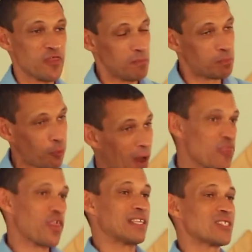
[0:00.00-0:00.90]
The
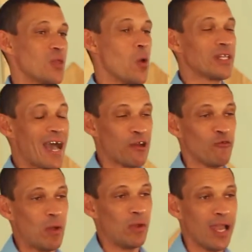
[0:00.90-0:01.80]
breath gets knocked out
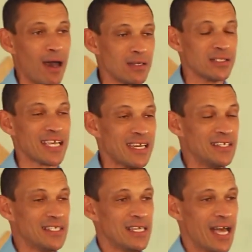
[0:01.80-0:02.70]
of our lungs. And
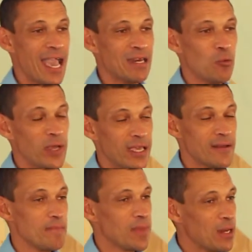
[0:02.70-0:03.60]
we
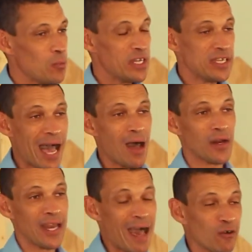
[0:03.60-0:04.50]
down
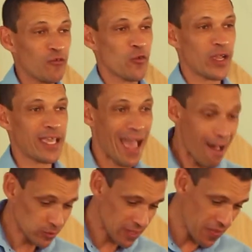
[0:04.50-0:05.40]
and out for the count.